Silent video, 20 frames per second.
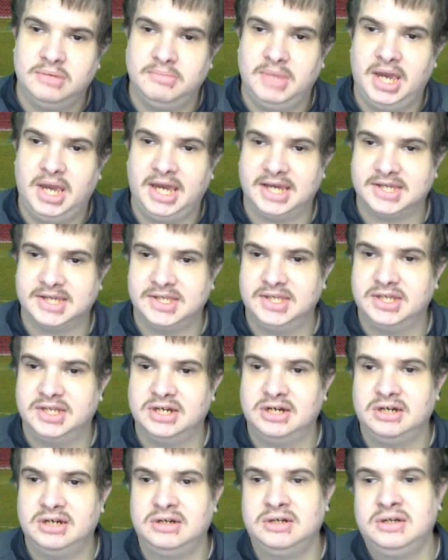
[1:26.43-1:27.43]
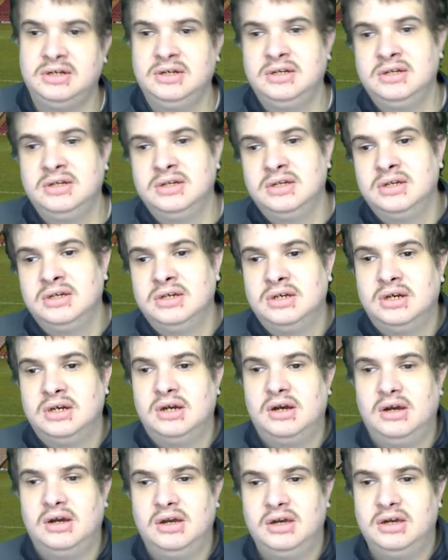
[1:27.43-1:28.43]
Exeter.
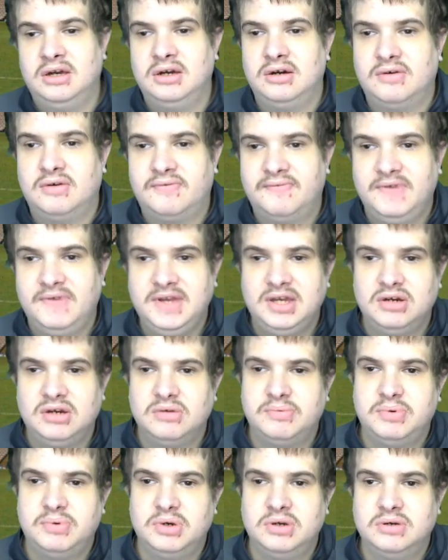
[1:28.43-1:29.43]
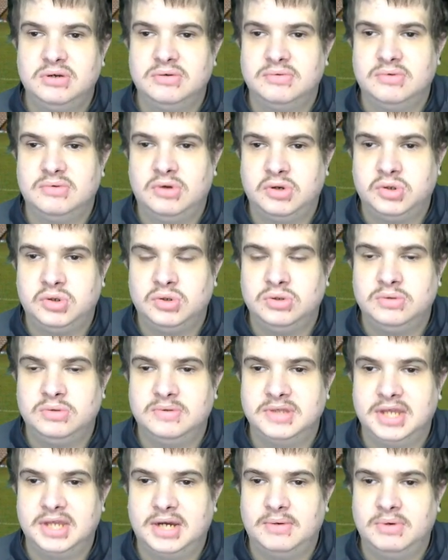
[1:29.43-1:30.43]
I think I put a draw
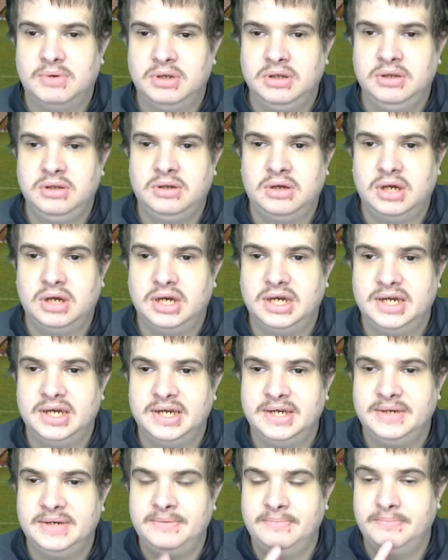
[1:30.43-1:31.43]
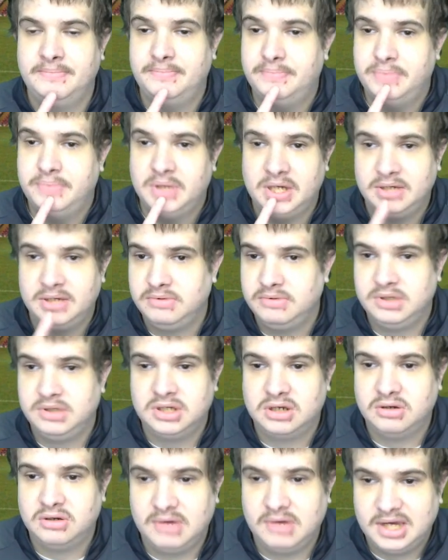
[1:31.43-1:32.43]
on that one. But you
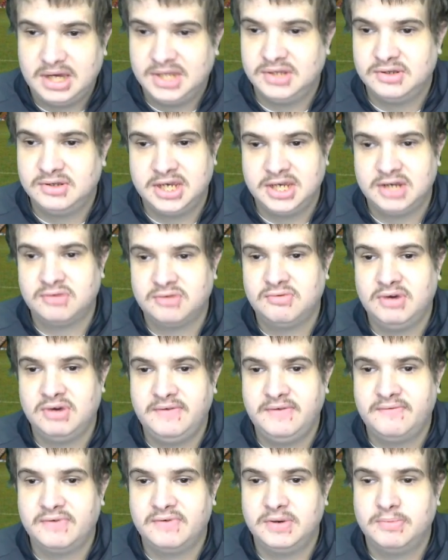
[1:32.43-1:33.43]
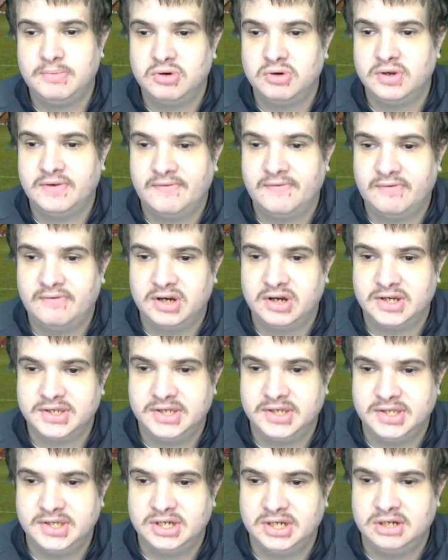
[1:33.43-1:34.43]
know, as I said, great 3 points for
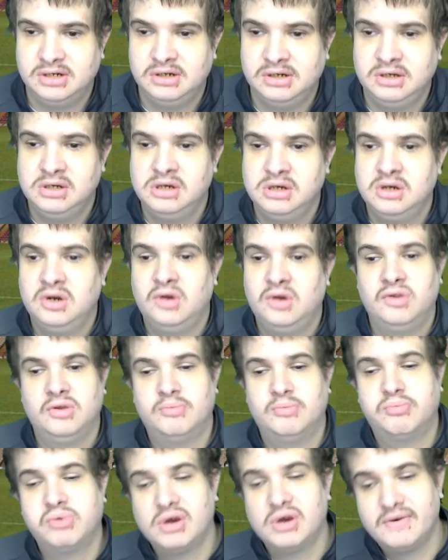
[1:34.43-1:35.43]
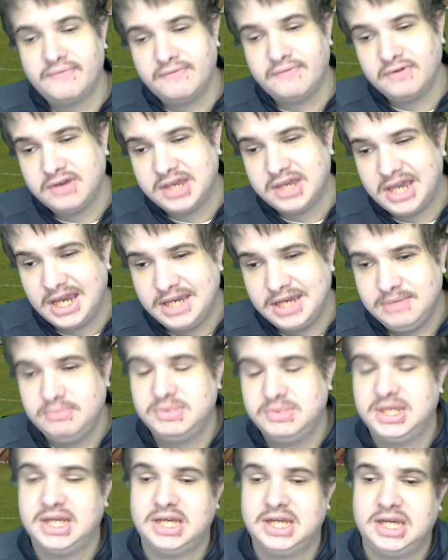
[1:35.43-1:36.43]
Exeter. The Bradford game
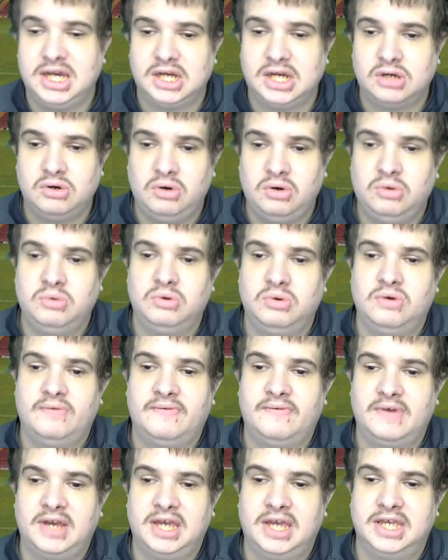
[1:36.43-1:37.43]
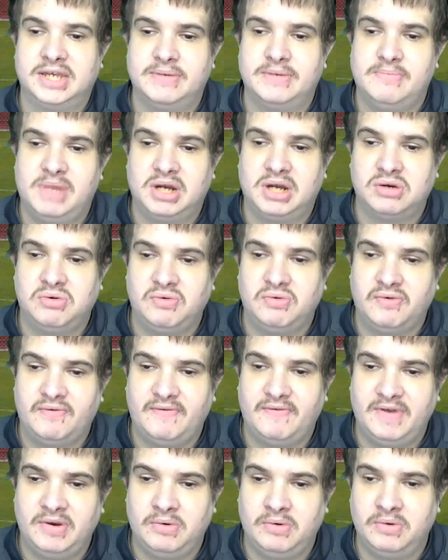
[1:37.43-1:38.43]
did get called off against
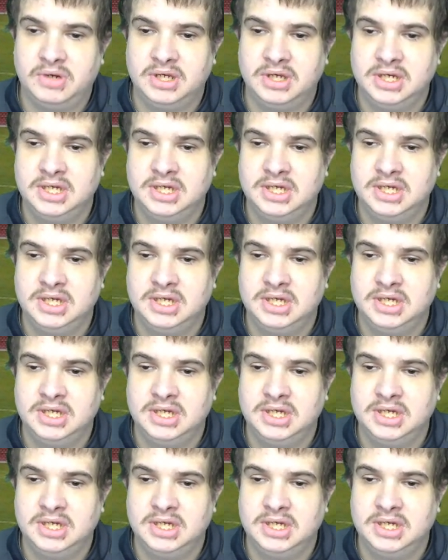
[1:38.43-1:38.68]
Macclesfield.